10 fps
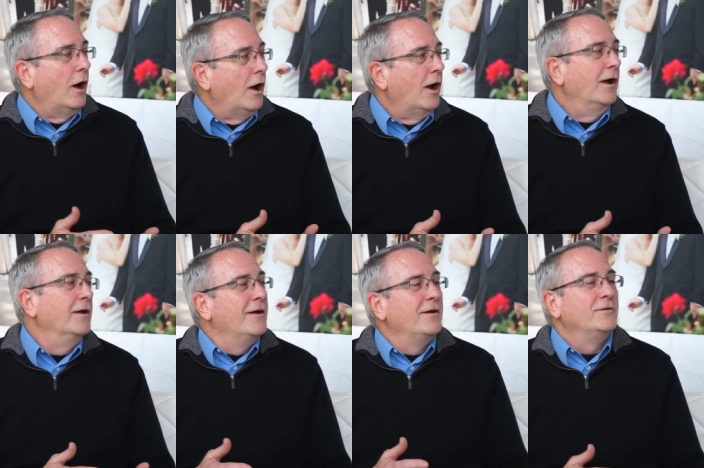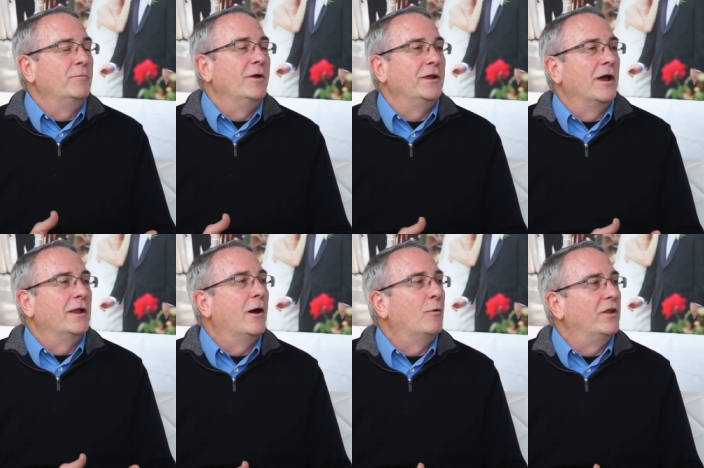uh,
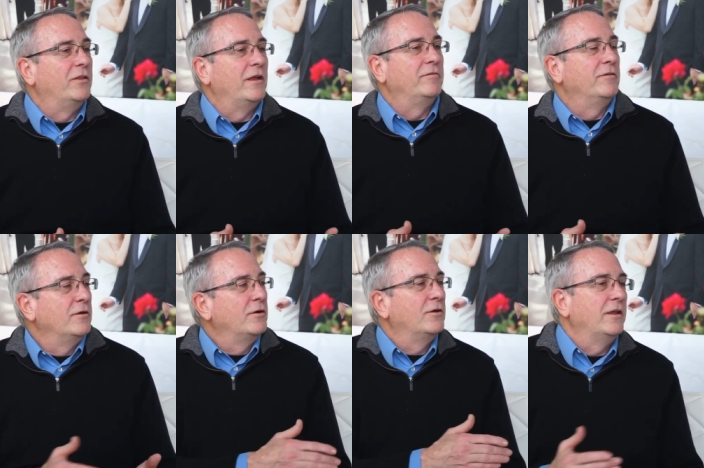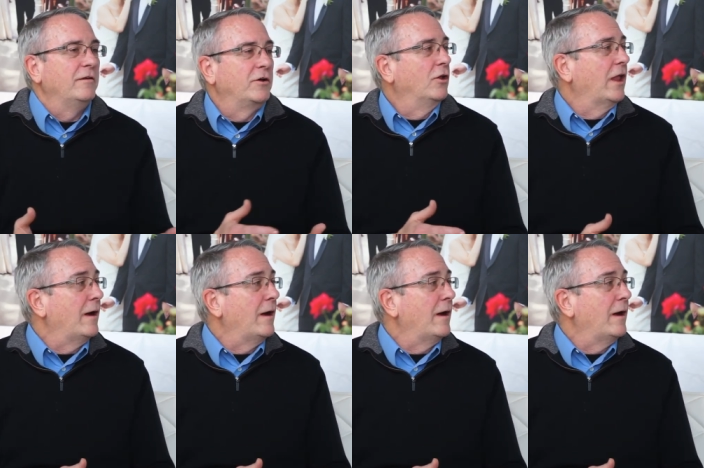depending on how well they've they've